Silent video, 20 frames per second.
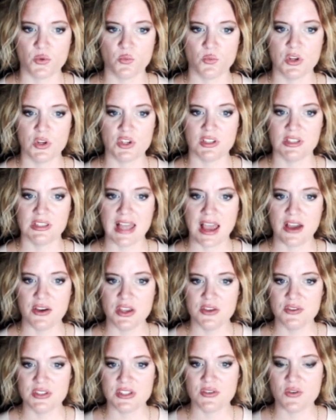which allow
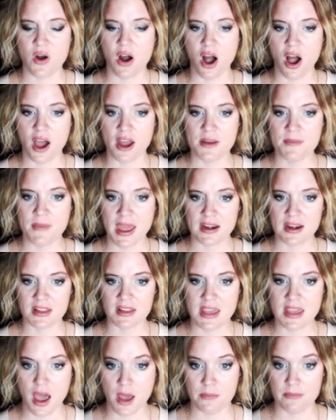you to
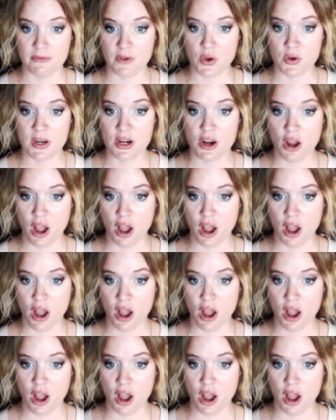automatically upvote an